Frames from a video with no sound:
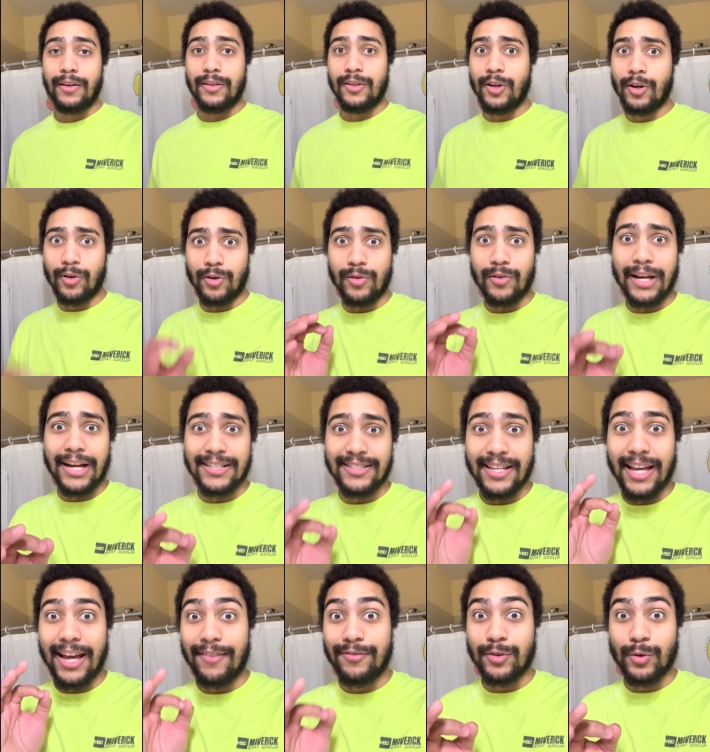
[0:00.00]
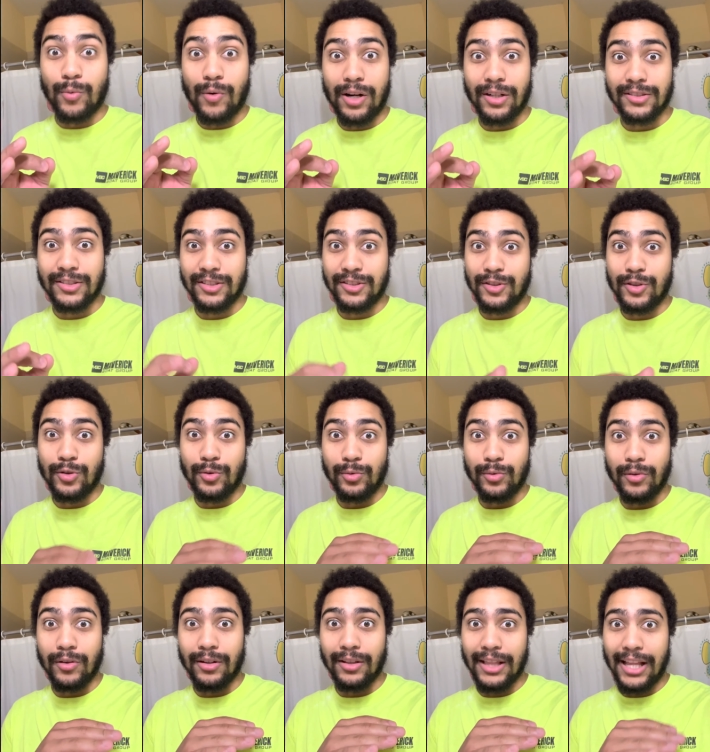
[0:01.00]
Yo, you guys have to watch this
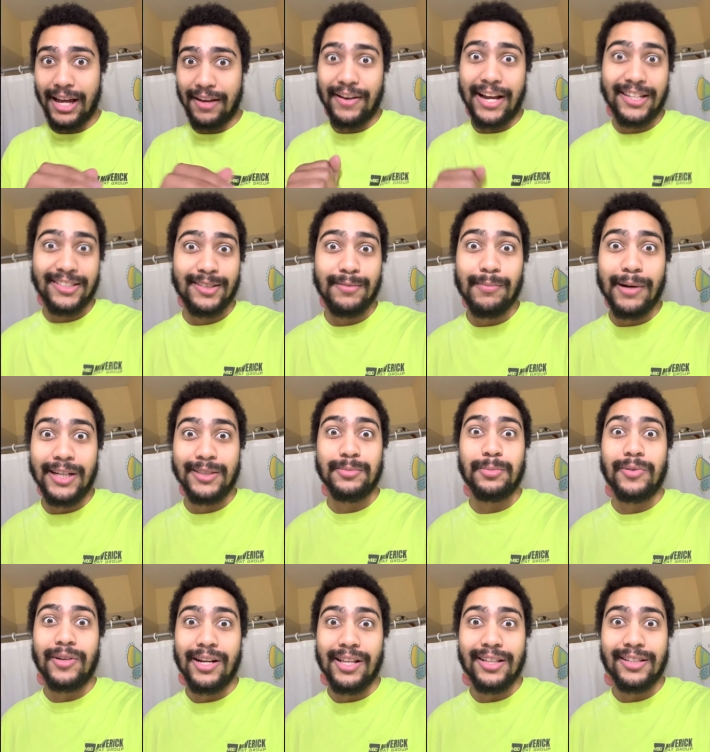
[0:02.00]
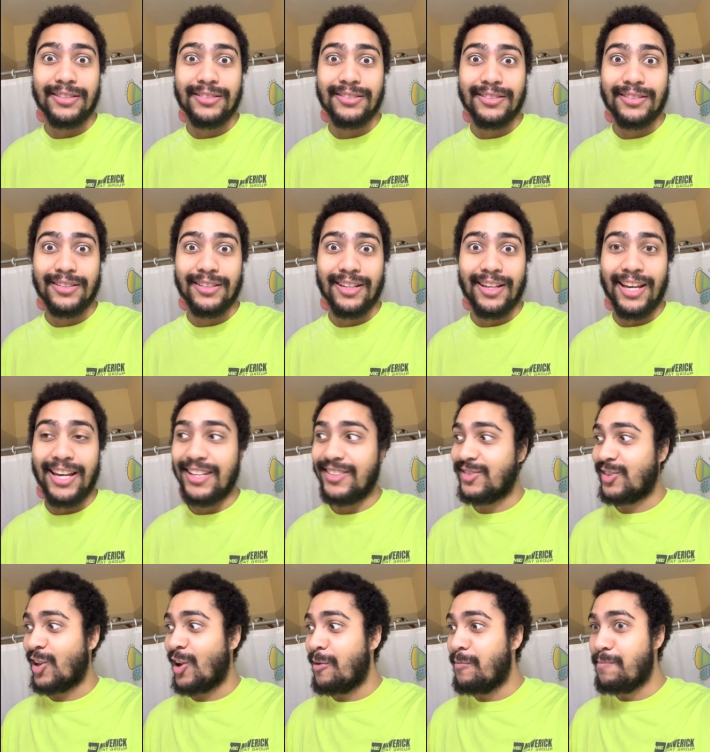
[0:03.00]
new live action Miles Morales.
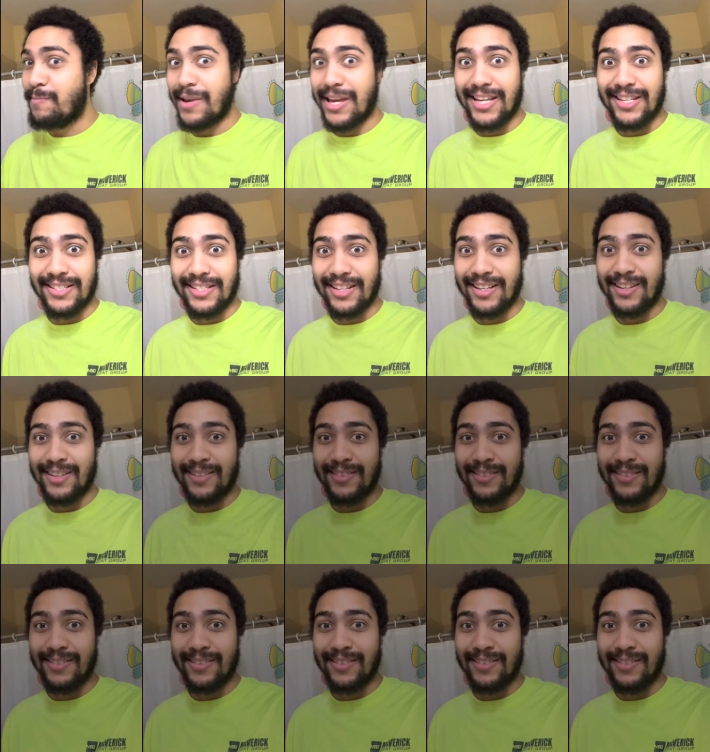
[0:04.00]
It's amazing.